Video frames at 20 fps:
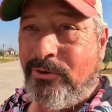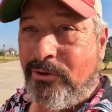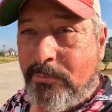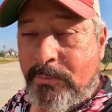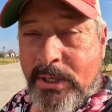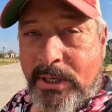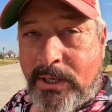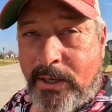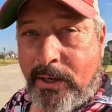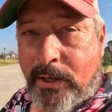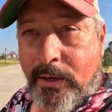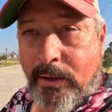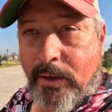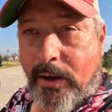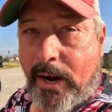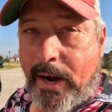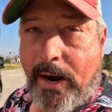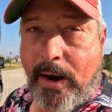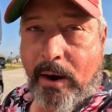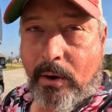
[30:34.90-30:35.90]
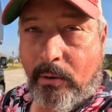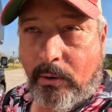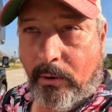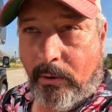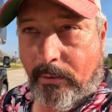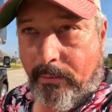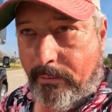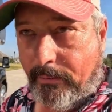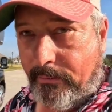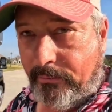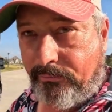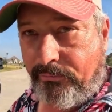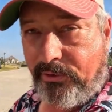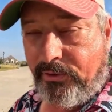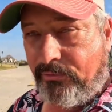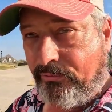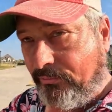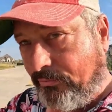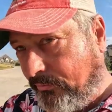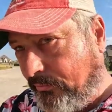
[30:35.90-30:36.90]
took me another hour.
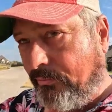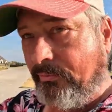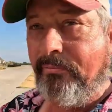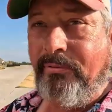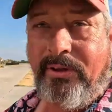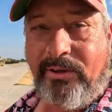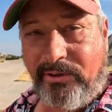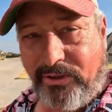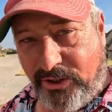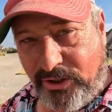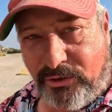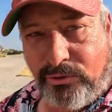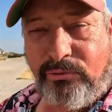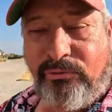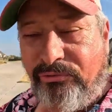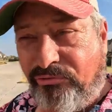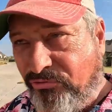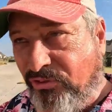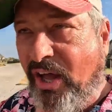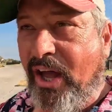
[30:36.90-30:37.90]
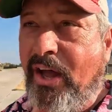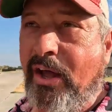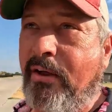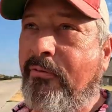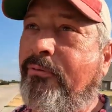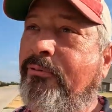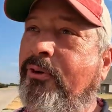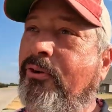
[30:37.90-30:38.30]
Just the little stuff